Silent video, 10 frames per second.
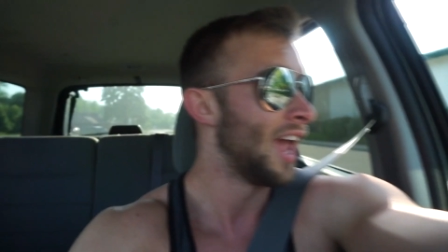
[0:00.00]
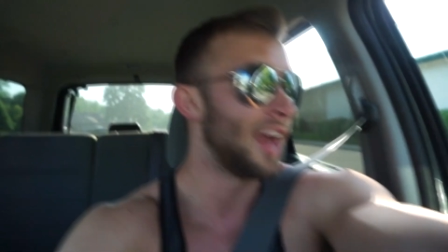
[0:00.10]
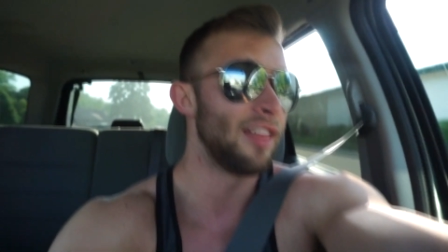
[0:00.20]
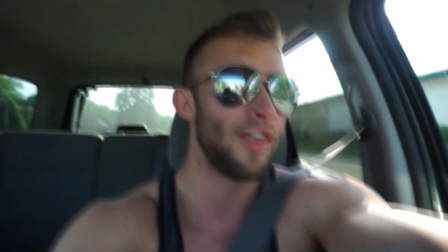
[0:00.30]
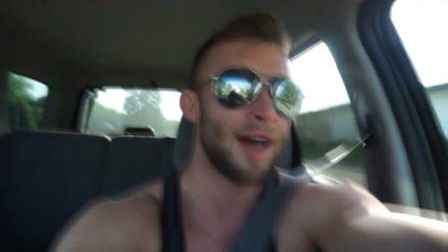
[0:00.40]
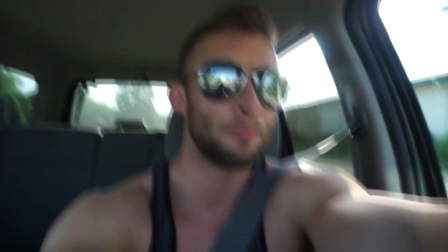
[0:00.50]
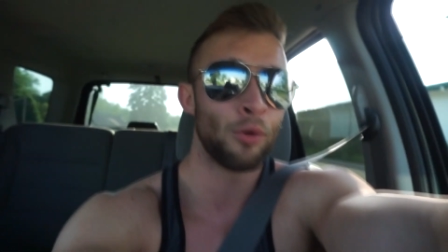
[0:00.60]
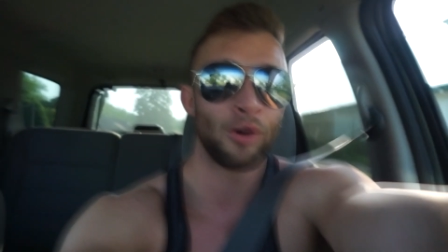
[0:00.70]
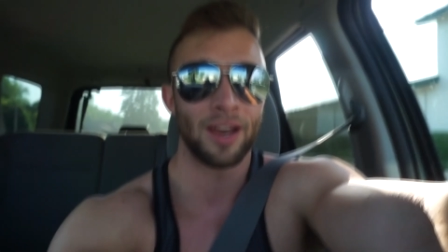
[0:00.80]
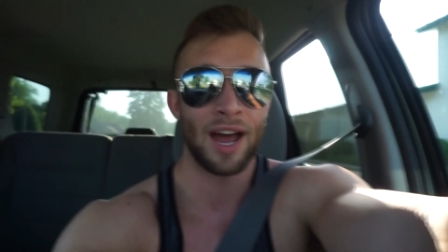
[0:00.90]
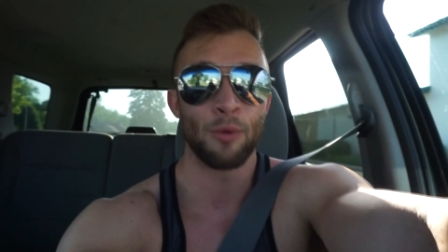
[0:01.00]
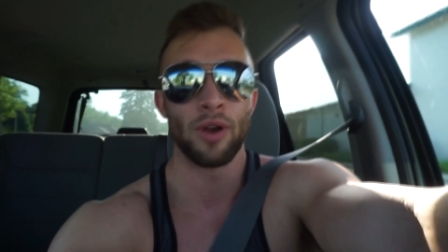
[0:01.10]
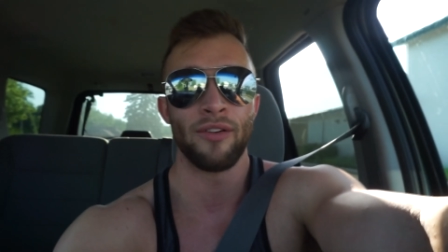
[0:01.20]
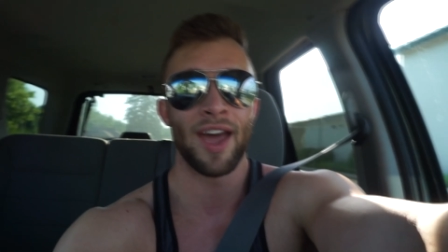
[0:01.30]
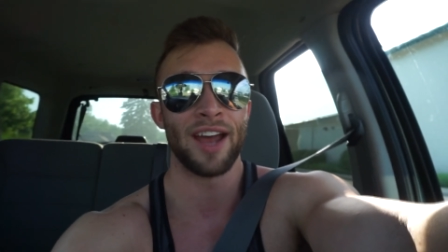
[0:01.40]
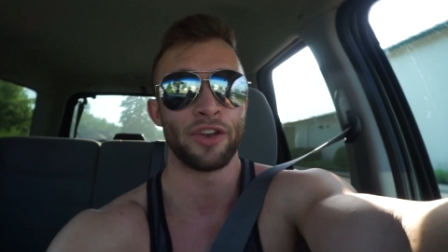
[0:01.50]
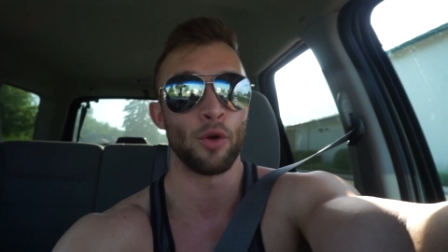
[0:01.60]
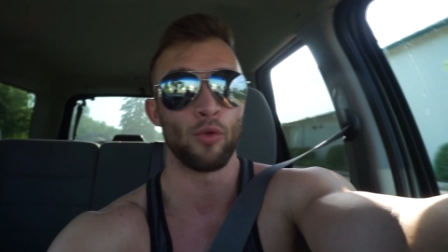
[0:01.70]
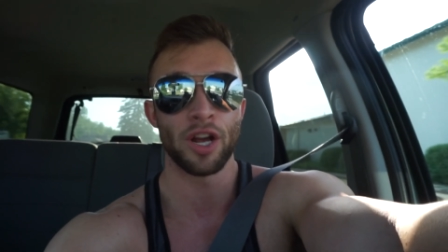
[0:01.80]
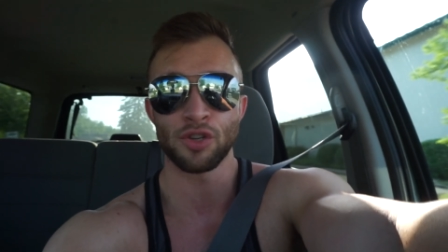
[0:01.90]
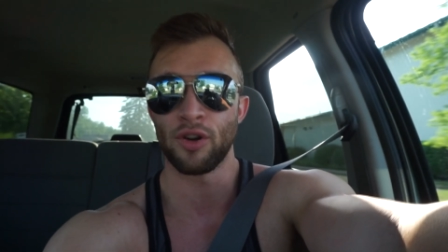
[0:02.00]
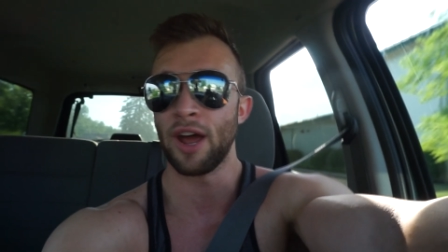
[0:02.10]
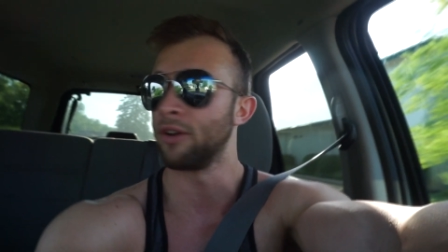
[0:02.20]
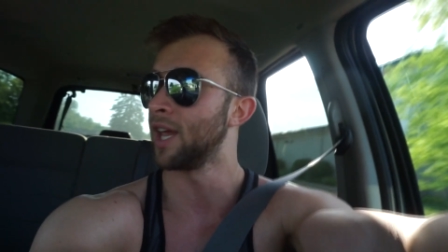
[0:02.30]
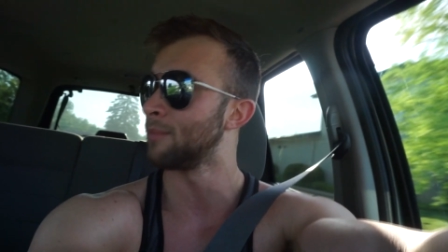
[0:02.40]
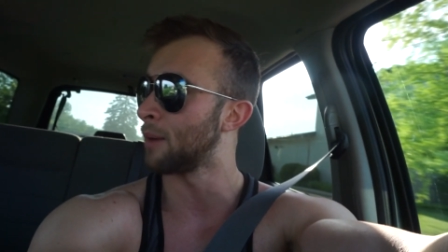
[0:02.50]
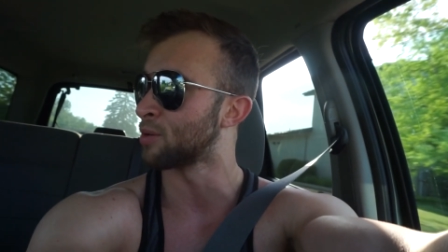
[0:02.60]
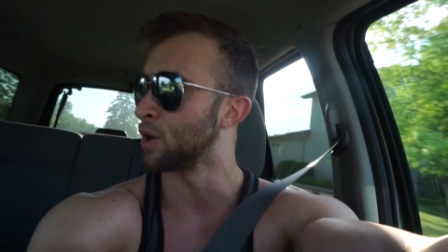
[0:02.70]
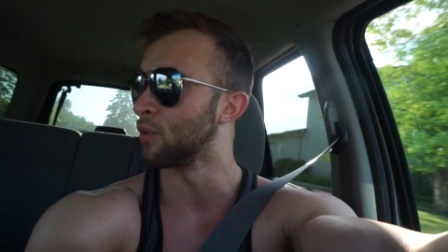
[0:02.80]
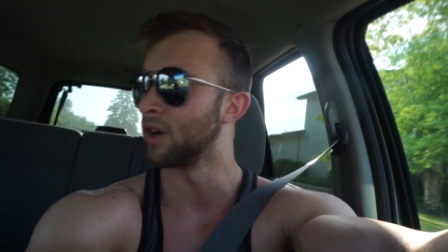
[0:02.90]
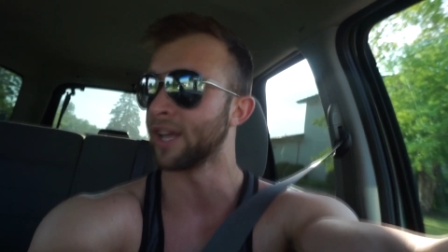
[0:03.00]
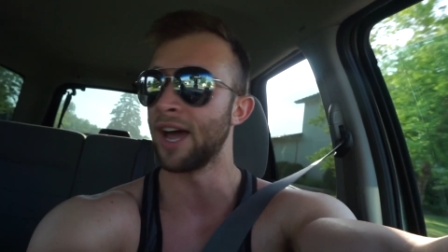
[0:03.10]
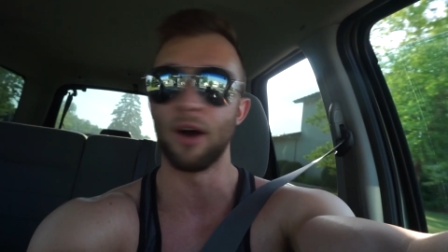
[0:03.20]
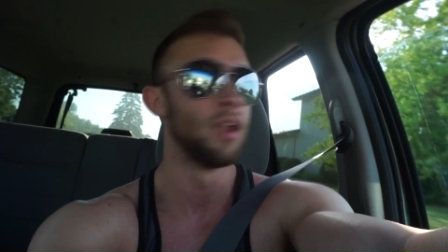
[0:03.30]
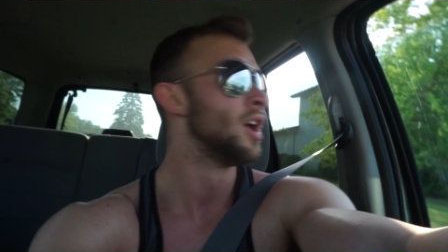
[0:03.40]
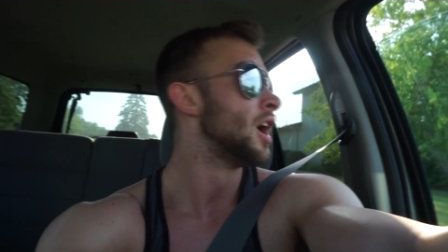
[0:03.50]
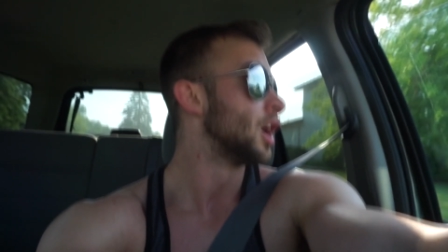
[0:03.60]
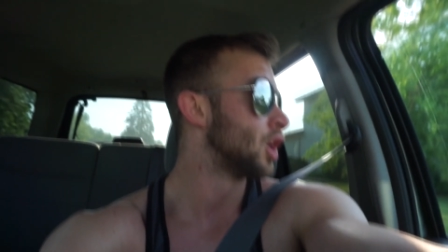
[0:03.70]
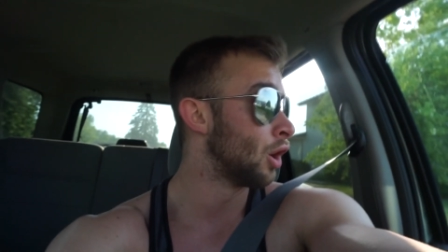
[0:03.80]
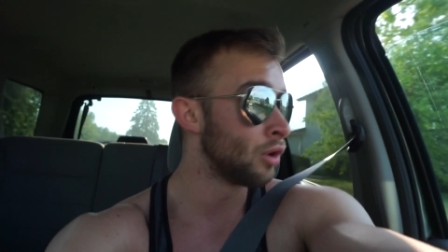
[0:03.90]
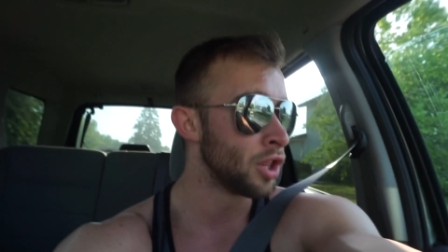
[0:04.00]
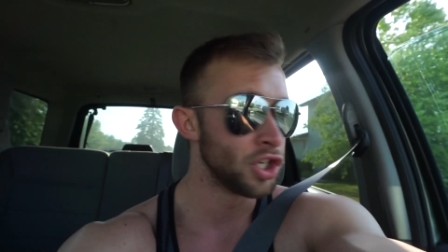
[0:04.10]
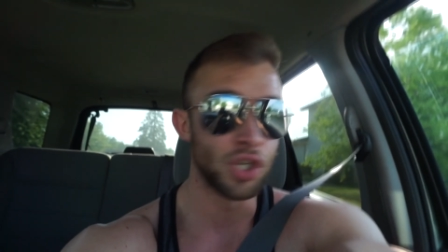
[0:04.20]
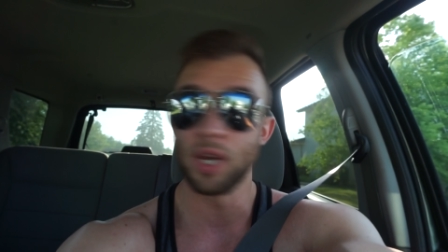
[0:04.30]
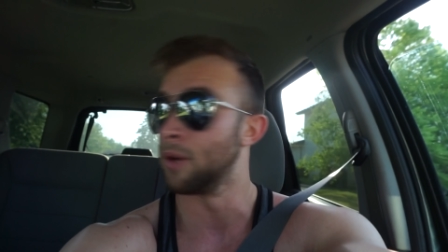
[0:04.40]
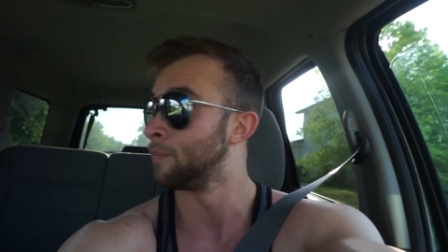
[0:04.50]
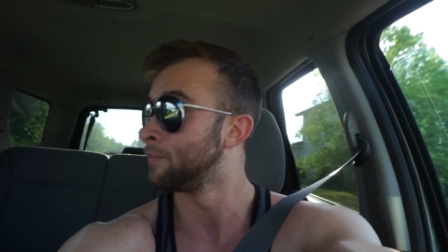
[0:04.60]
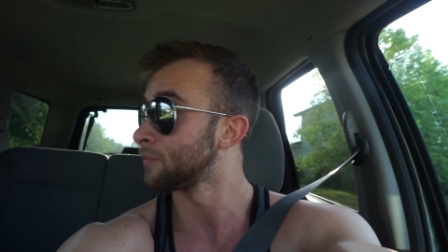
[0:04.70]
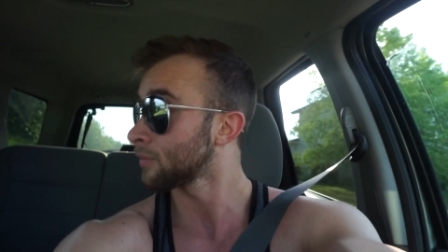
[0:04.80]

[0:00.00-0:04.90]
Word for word: And at that point I would have had to rush around, get my pre-workout, go to the gym,